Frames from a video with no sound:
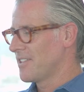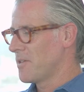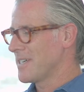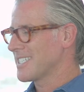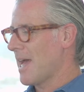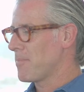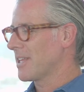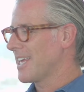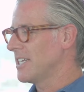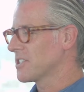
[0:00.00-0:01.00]
the best
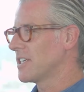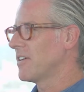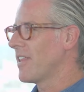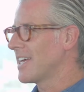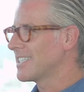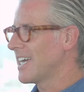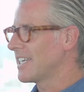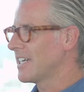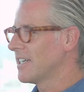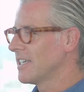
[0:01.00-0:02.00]
application of that
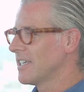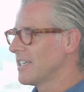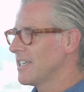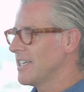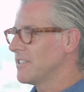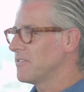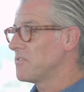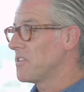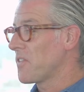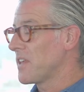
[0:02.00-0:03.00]
data,
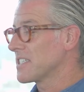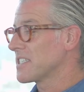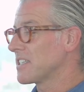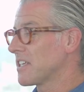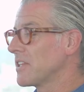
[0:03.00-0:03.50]
the things that